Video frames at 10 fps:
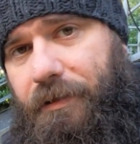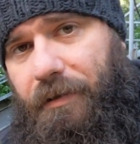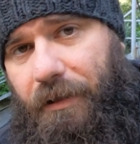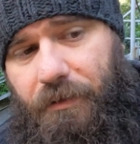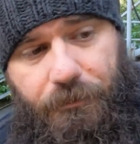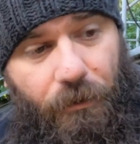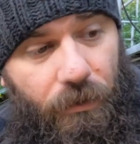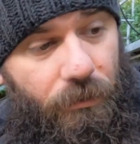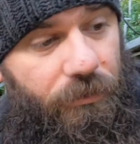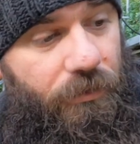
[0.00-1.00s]
is as
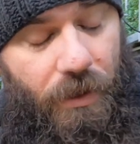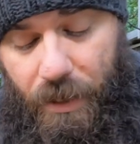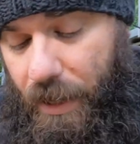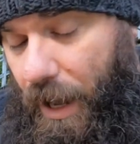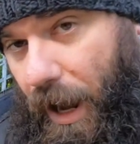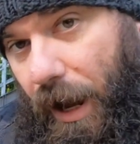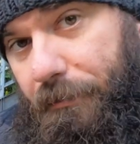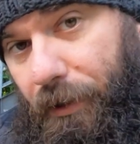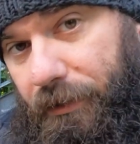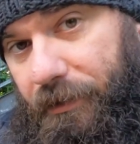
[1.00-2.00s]
follows.
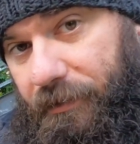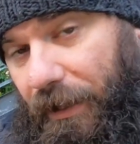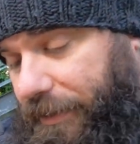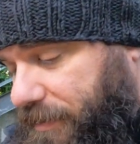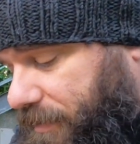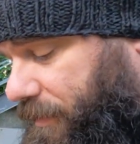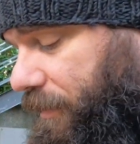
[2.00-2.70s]
I bought these lights,